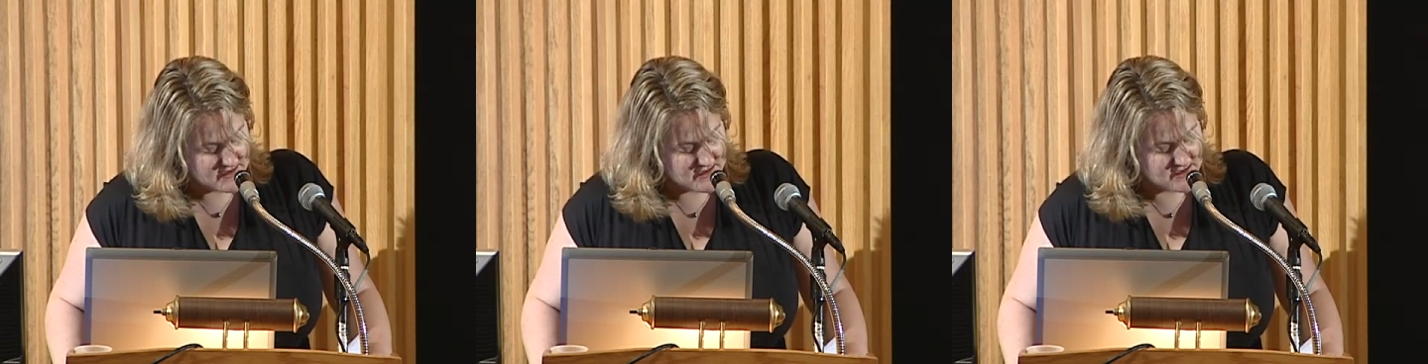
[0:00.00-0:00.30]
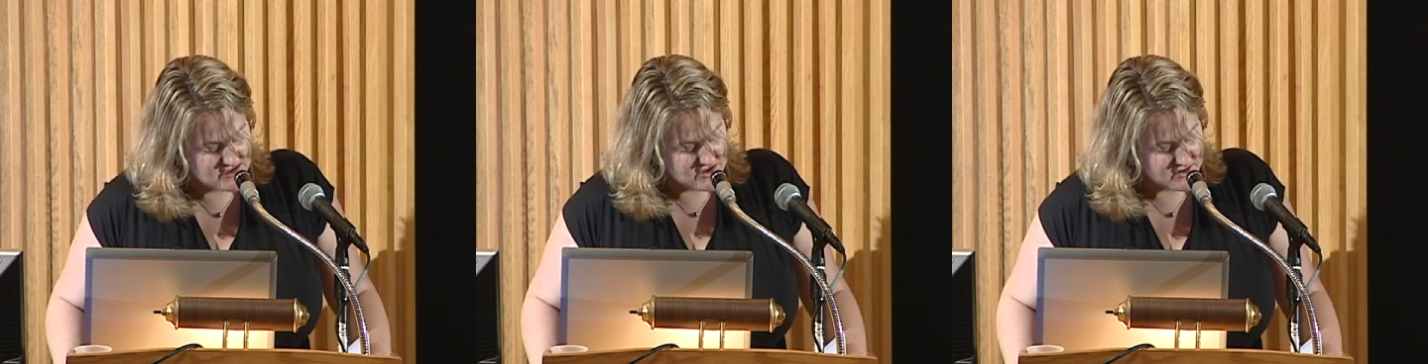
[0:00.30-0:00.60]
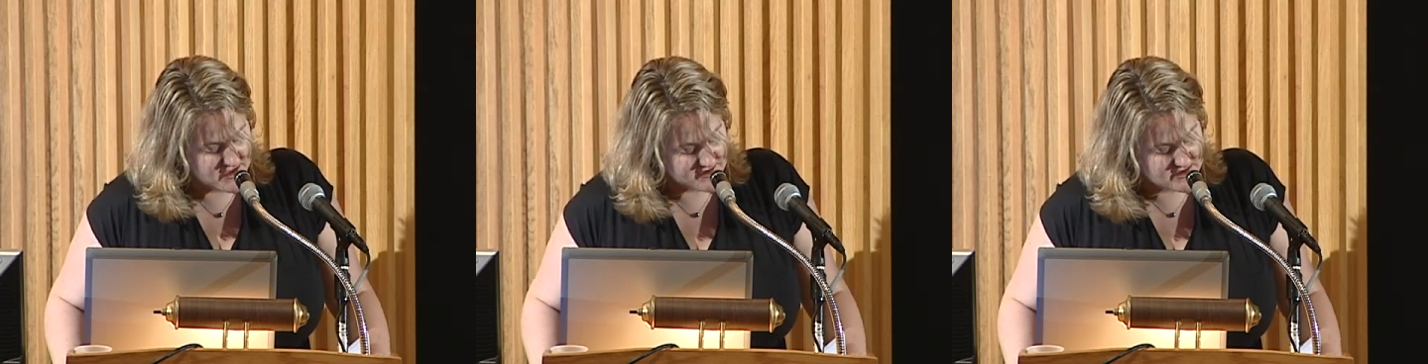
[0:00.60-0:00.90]
In
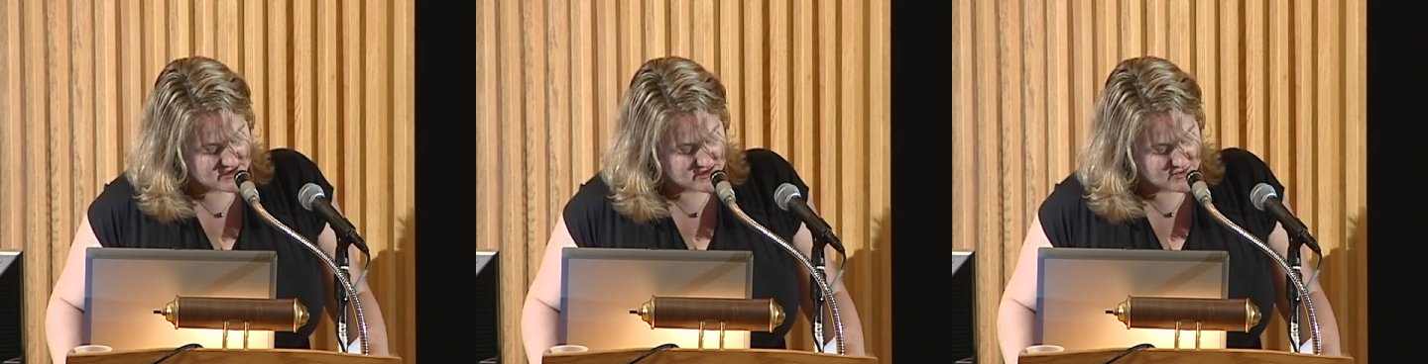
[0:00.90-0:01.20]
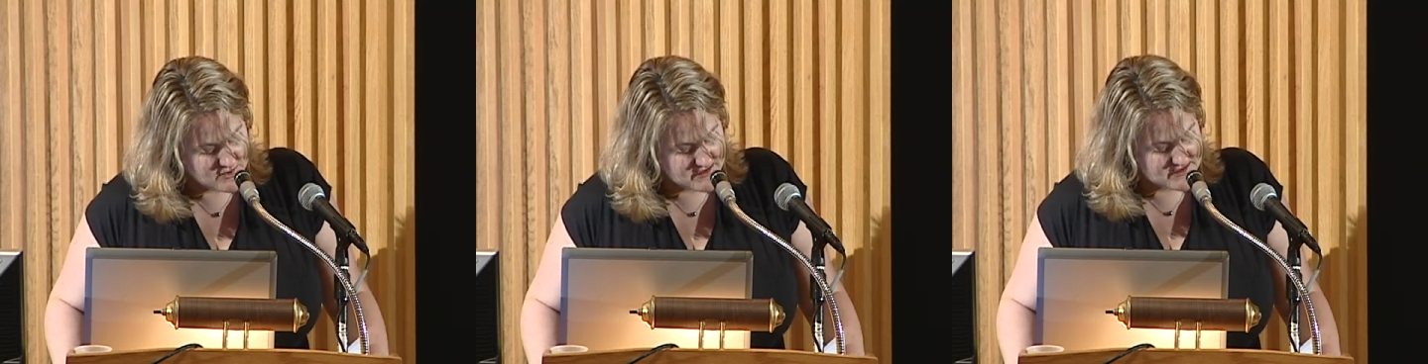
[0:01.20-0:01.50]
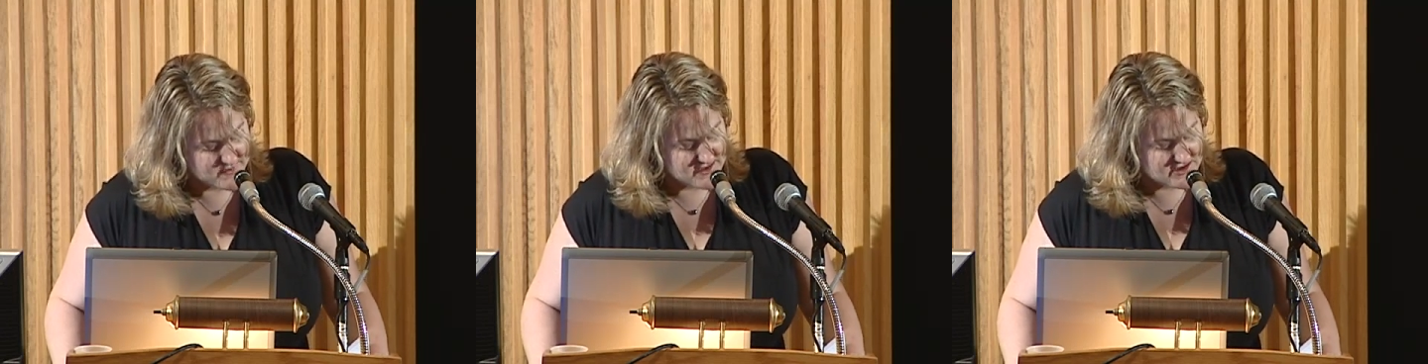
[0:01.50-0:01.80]
2002, he
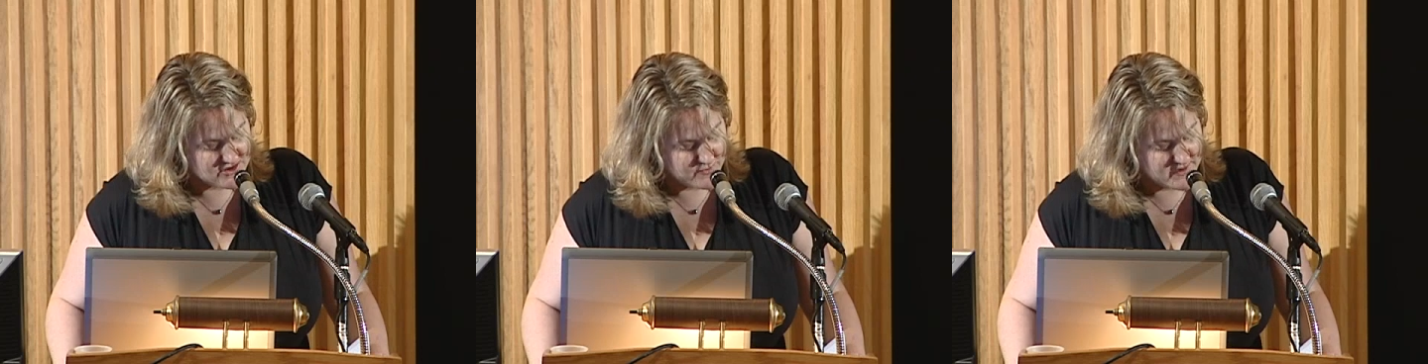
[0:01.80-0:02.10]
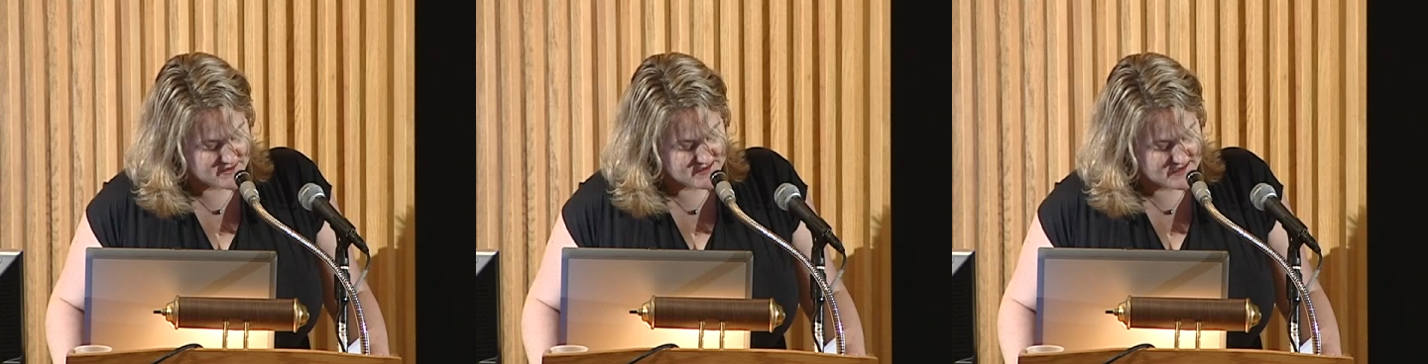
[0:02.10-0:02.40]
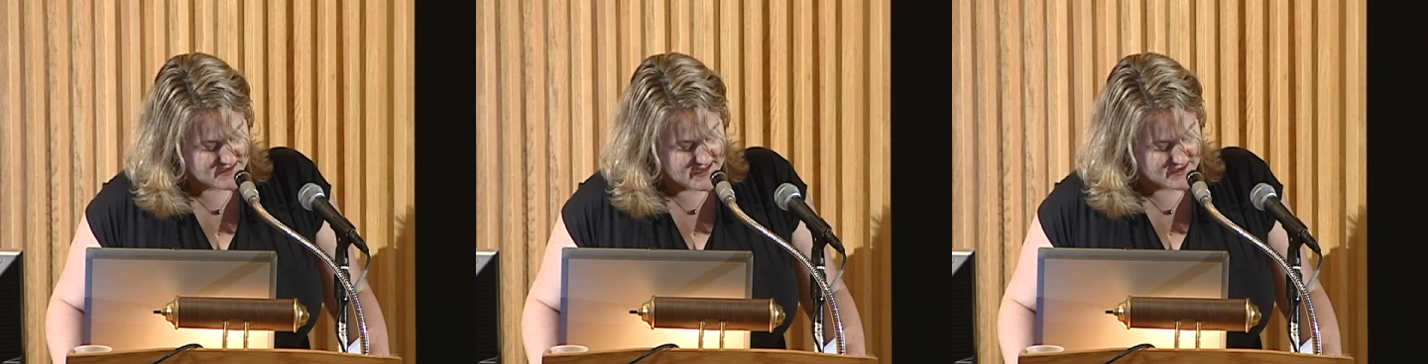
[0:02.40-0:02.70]
spent 2 months
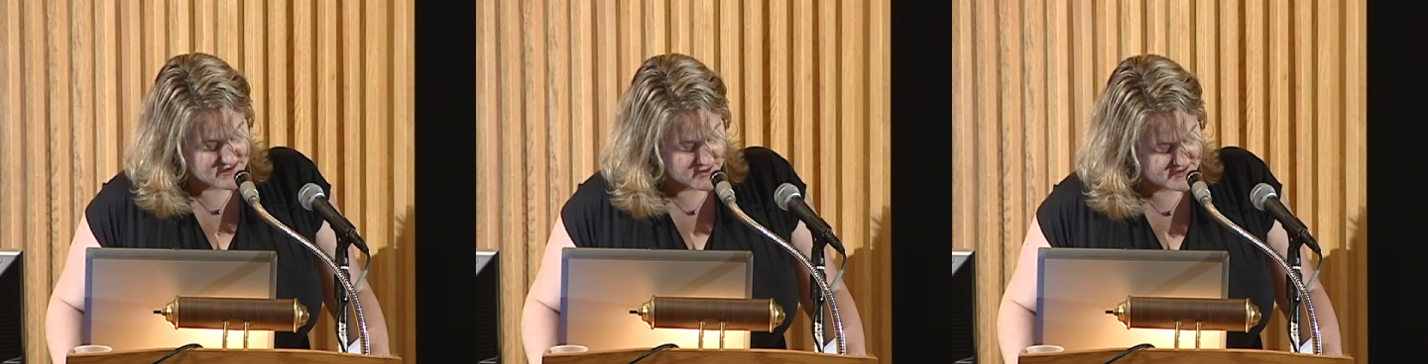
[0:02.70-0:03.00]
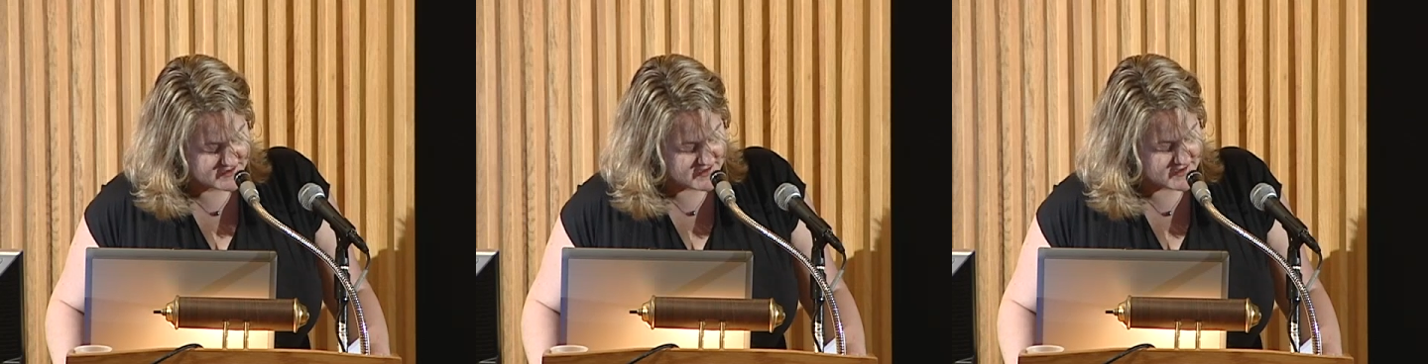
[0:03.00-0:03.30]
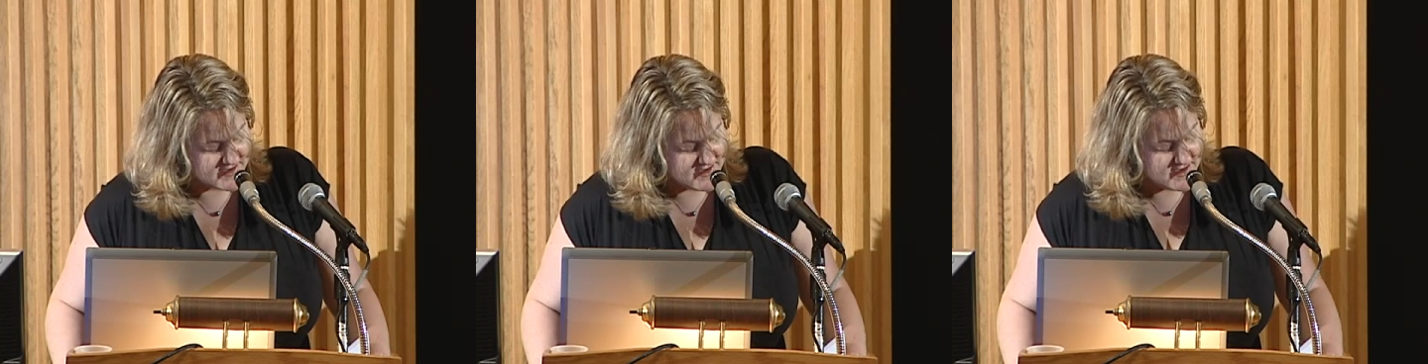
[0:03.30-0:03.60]
in Antarctica